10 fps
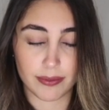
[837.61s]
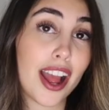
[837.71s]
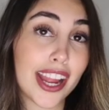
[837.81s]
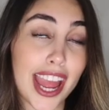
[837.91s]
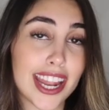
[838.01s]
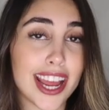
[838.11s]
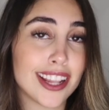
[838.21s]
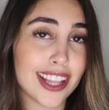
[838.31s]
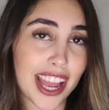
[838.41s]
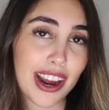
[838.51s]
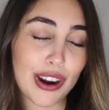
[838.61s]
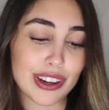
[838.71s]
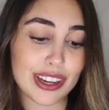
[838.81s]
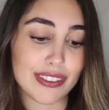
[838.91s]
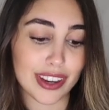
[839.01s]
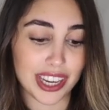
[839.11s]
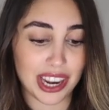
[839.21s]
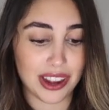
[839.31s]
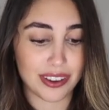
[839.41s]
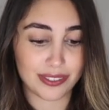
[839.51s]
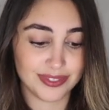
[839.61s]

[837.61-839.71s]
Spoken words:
Again, a lighthearted video.